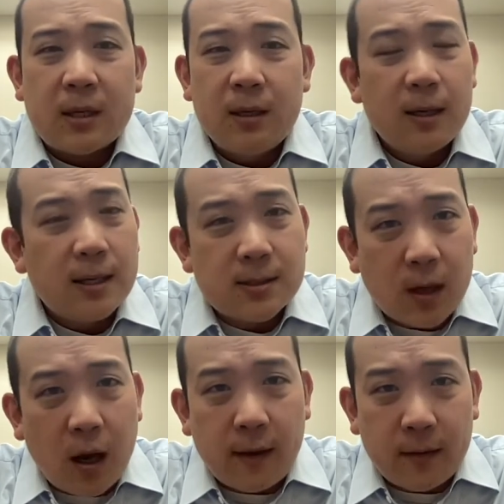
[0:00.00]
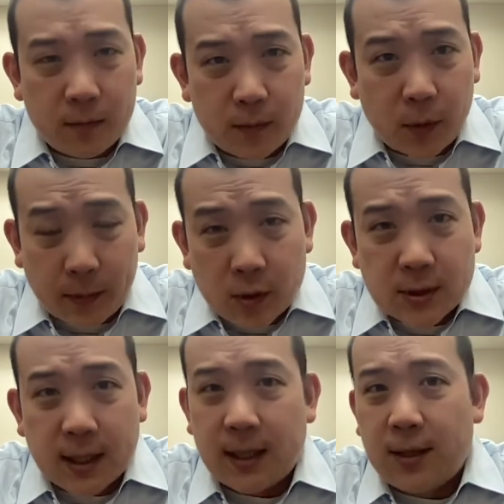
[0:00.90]
You guys were
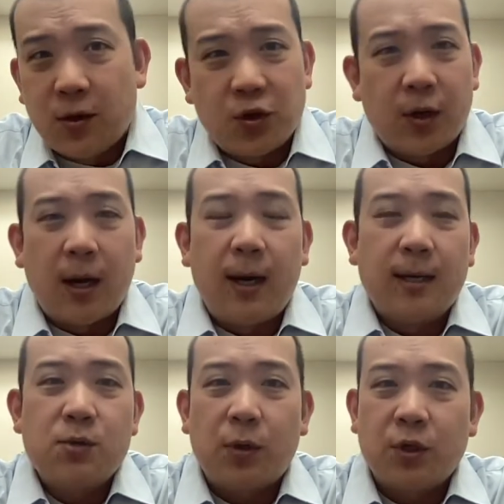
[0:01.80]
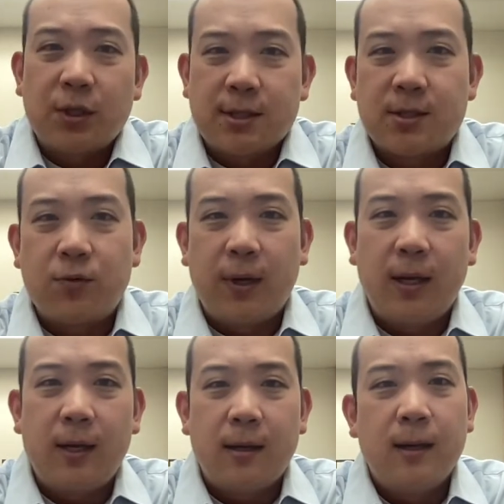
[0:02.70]
most likely using your eyes, watching the
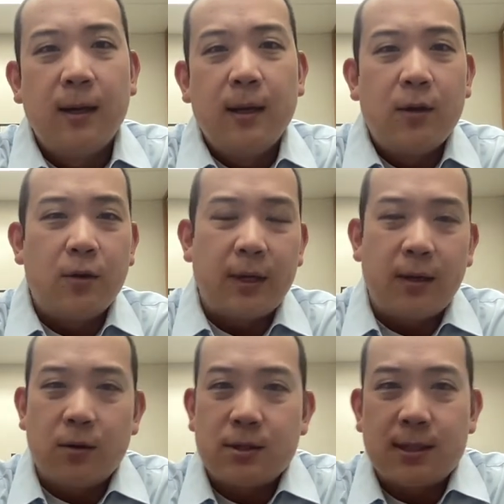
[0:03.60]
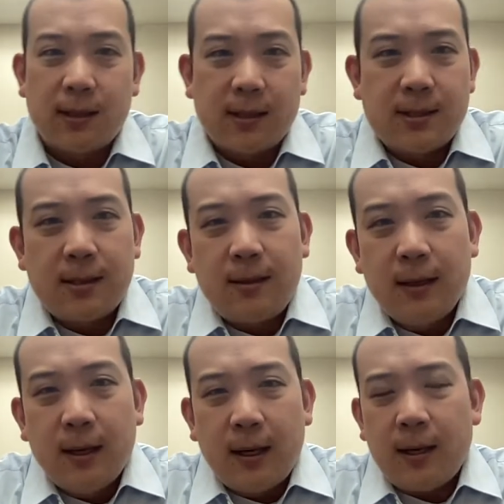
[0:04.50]
screen, and your ears to listen.
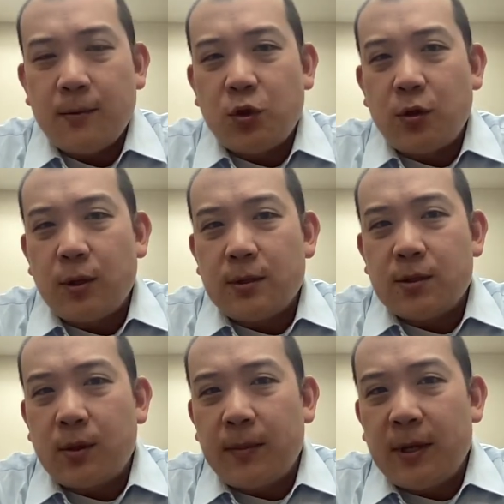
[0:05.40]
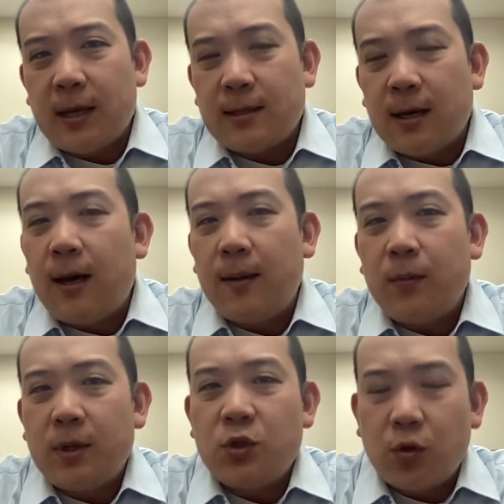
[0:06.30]
And I'm sure there's going to be that time
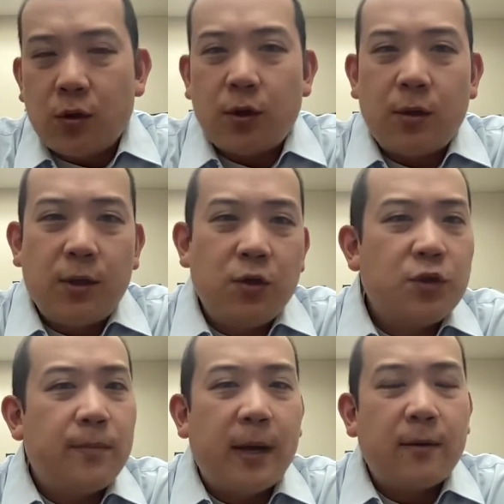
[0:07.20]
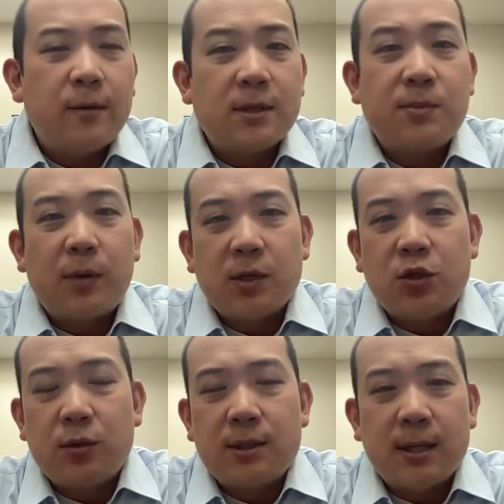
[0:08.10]
when it's your turn to use your mouth to
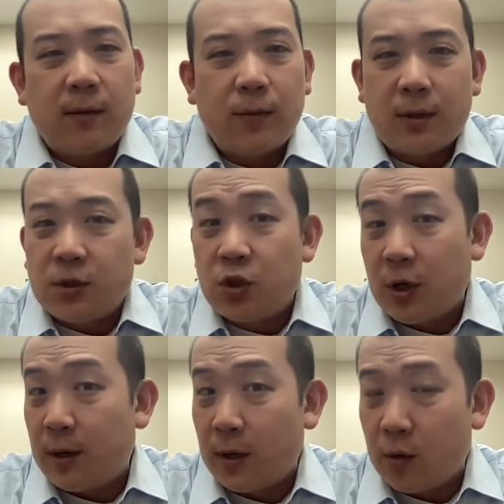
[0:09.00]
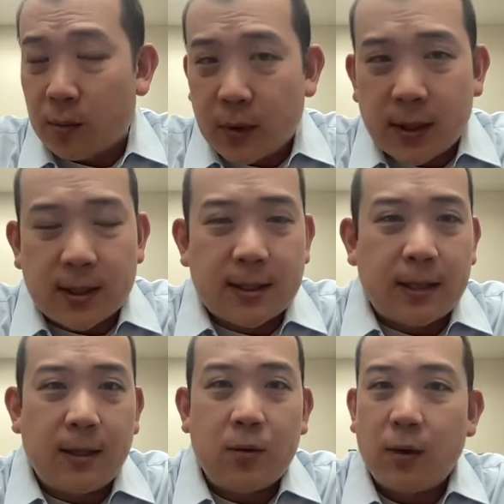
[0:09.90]
express yourself, whether it's sharing your breathing
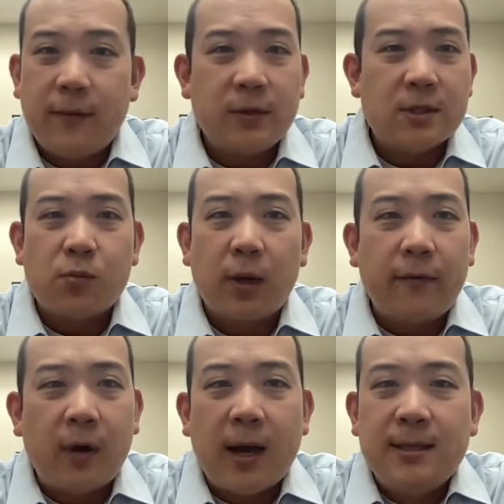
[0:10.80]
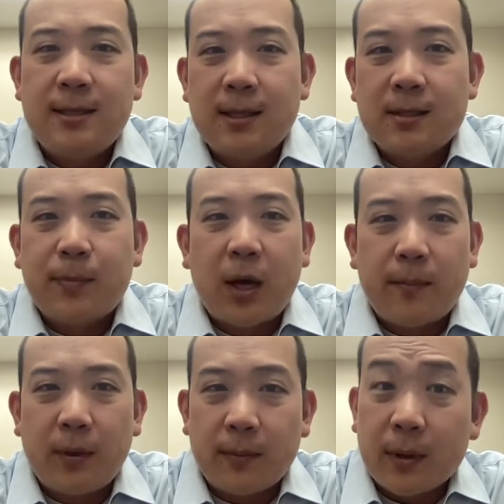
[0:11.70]
technique or even just whatever ideas
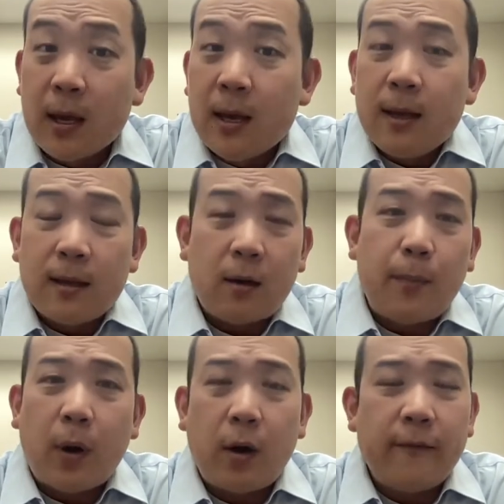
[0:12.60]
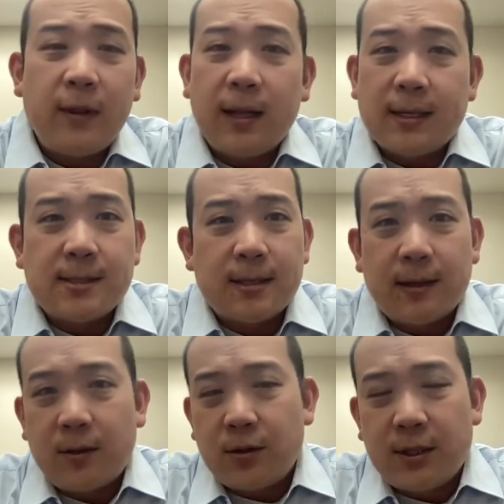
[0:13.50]
pop up that are part of a lesson
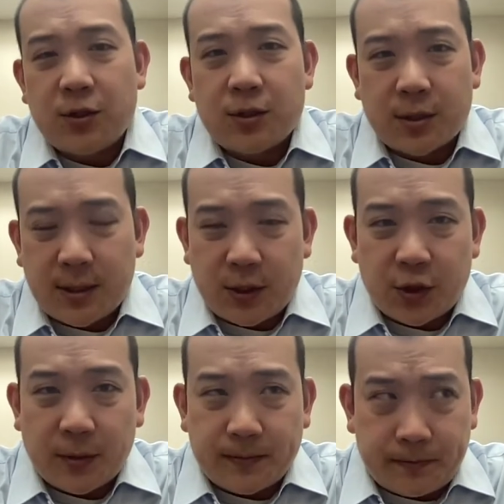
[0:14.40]
that your teachers are teaching.